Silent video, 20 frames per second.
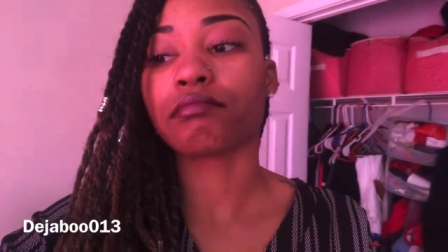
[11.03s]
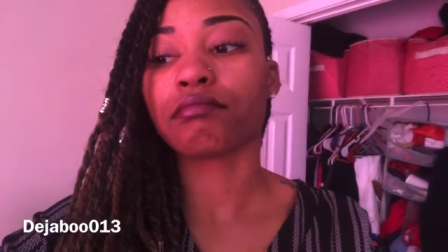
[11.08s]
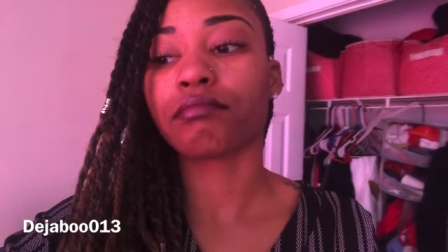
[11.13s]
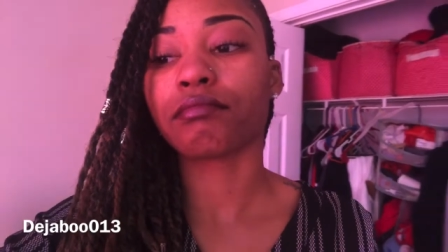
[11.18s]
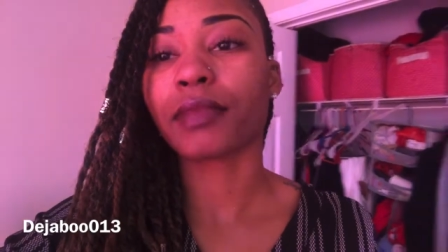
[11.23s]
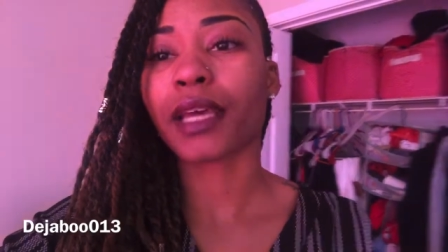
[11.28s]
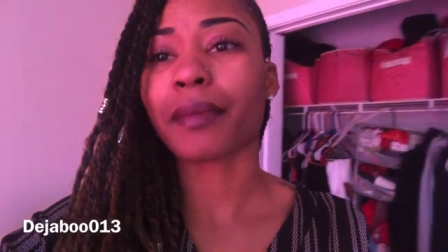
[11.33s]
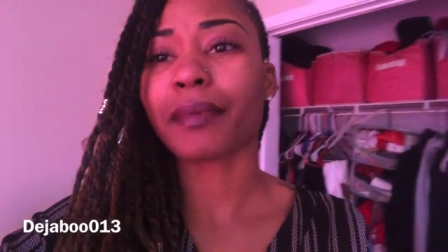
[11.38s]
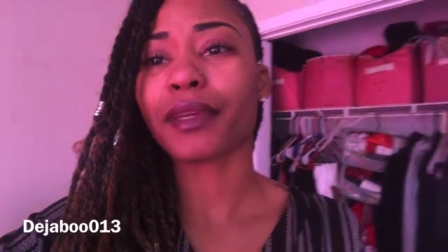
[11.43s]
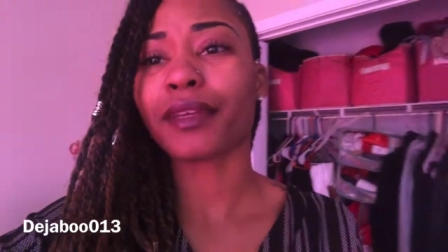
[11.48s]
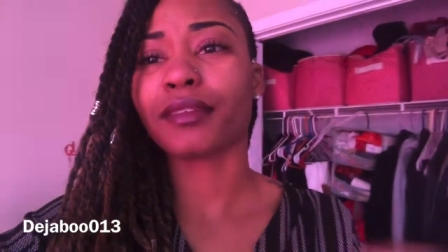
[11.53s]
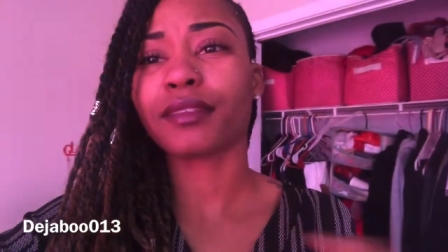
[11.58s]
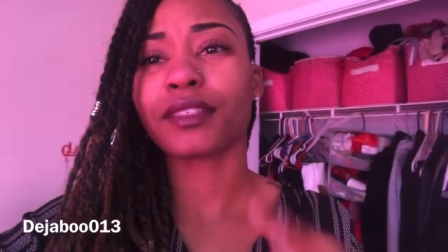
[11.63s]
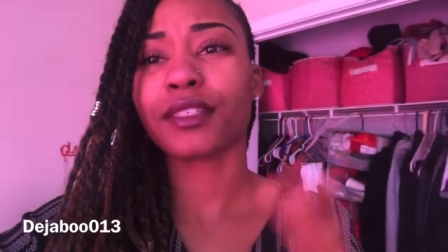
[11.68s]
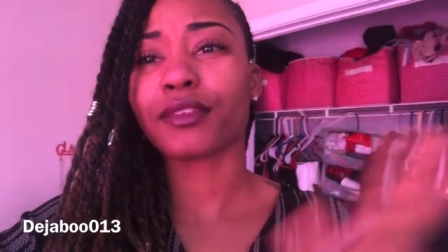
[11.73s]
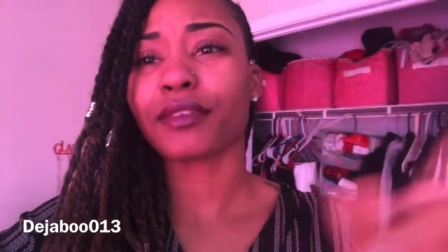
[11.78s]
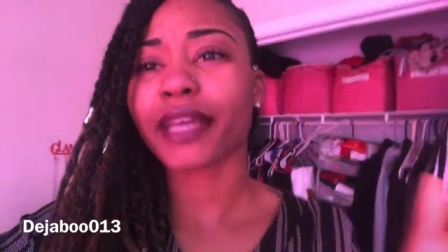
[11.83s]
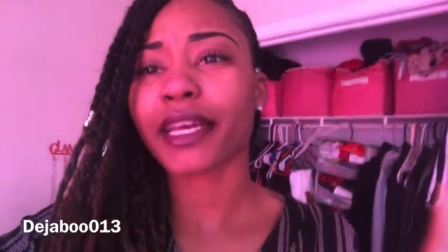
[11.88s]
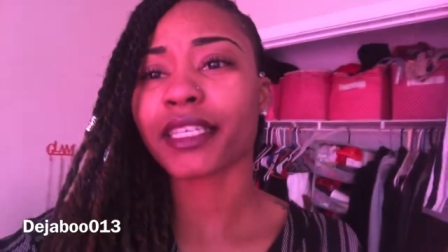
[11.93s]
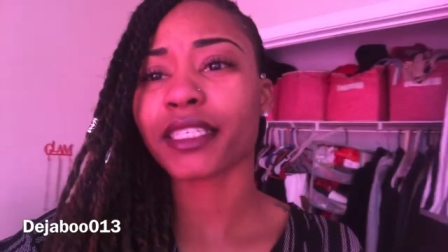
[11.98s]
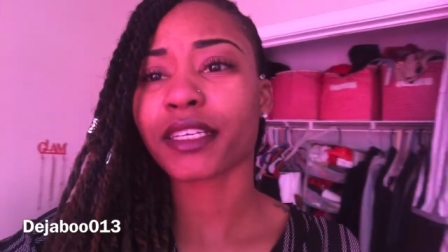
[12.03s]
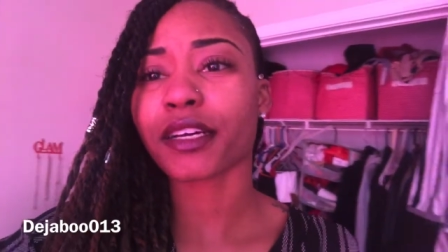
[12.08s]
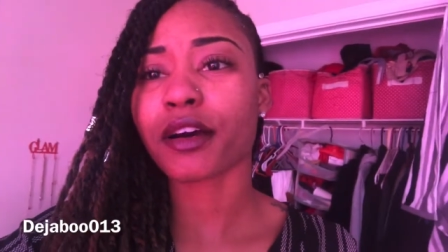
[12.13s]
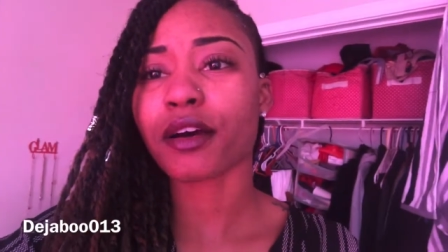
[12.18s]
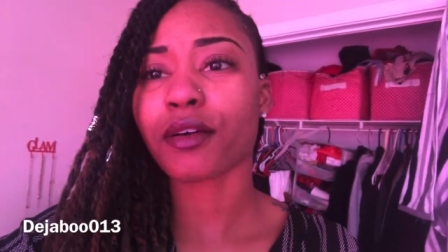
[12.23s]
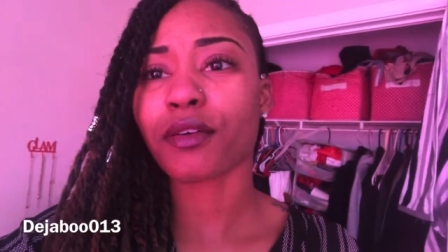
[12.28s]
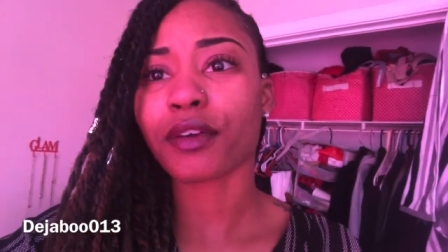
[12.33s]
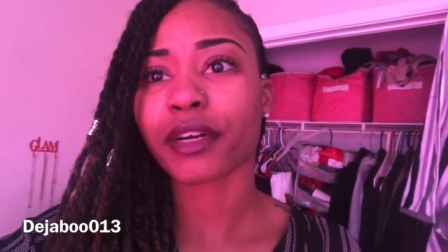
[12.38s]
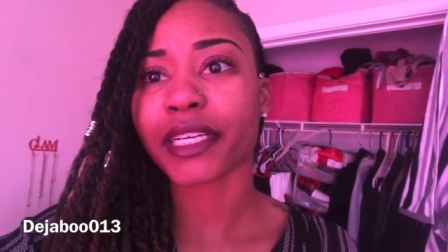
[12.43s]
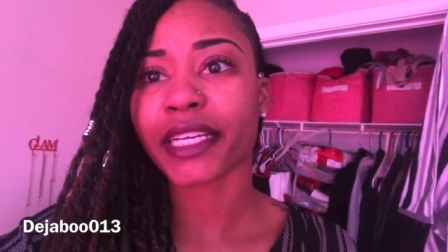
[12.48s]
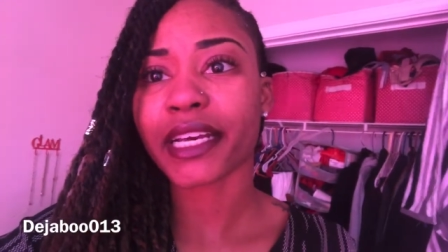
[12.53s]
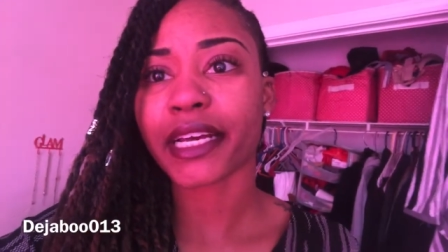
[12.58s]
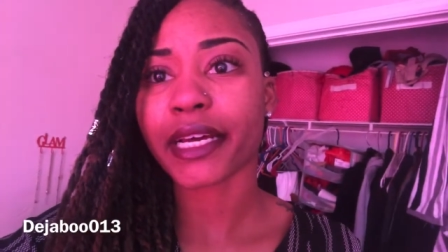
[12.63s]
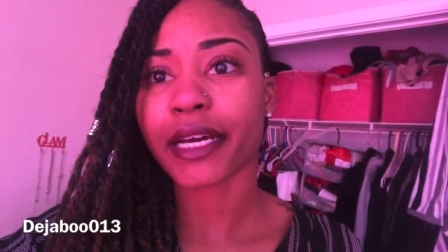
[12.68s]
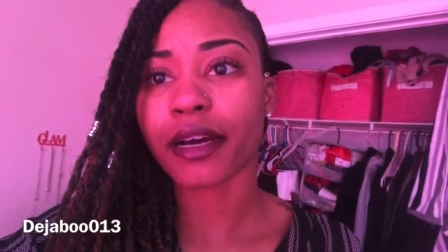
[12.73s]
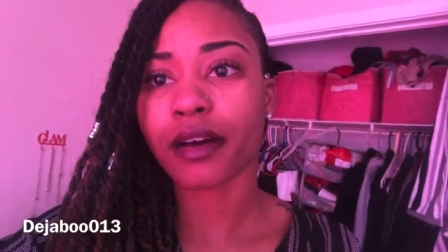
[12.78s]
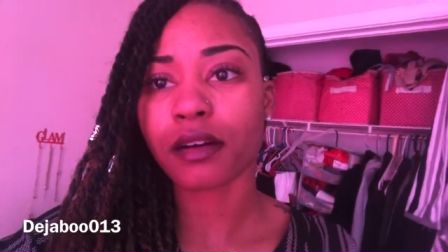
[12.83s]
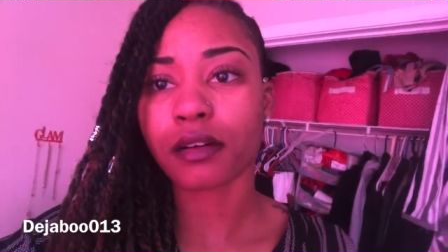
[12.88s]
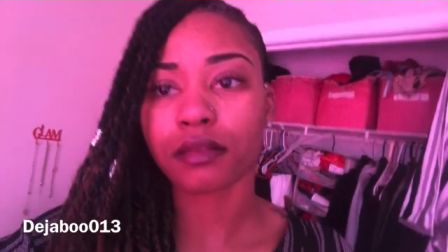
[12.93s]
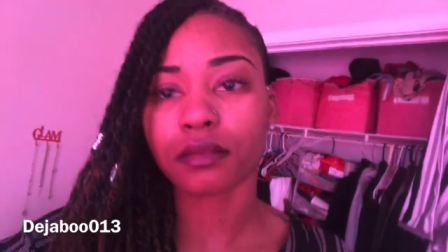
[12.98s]
maybe two days ago or a day
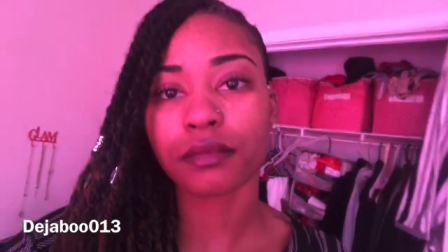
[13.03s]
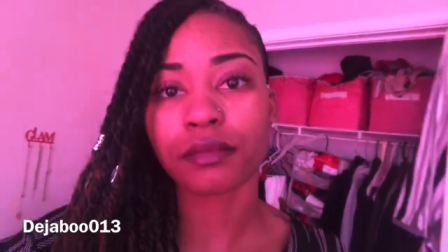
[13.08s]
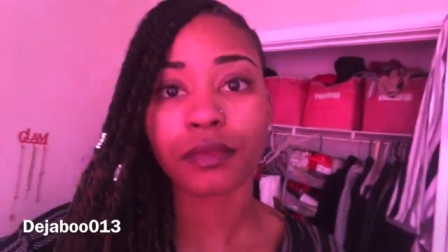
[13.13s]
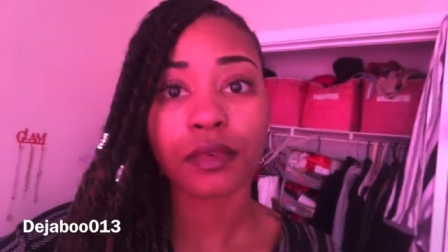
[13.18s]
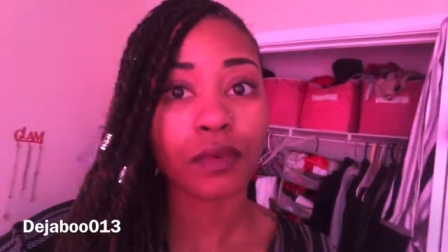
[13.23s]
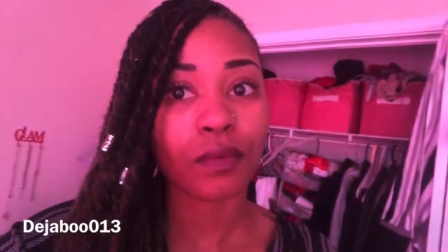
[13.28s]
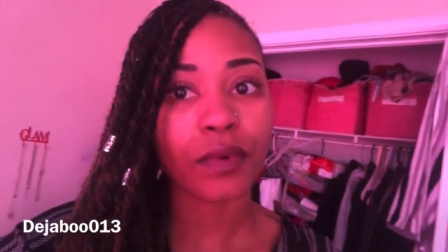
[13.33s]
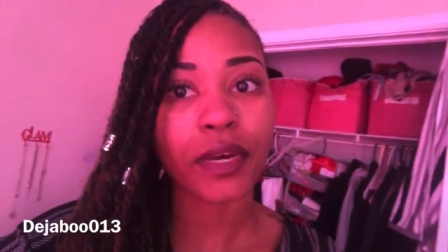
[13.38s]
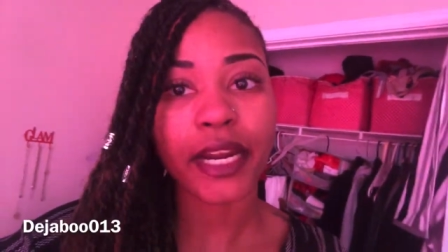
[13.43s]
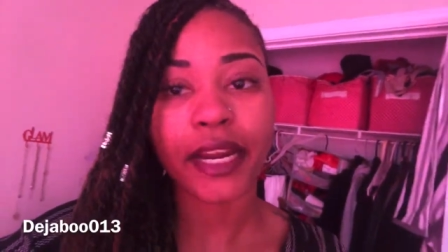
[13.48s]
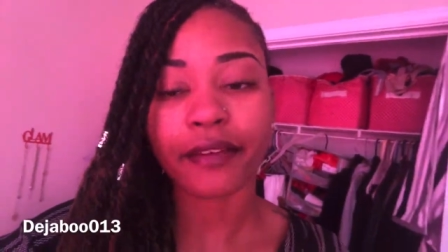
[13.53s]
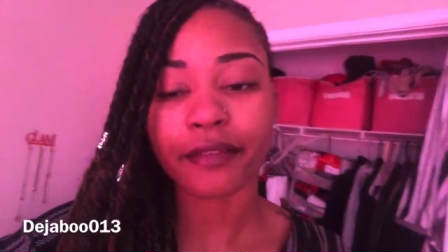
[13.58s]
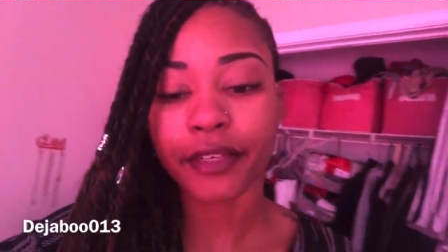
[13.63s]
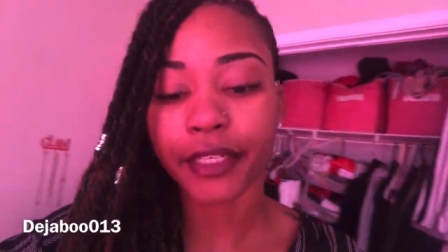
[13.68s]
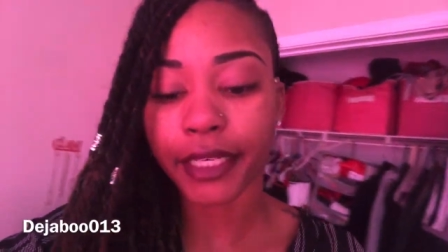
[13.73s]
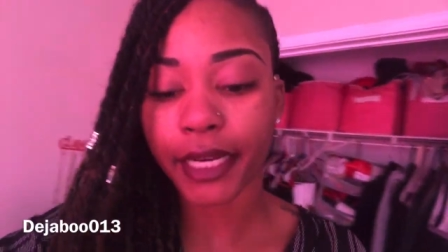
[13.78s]
ago, whatever.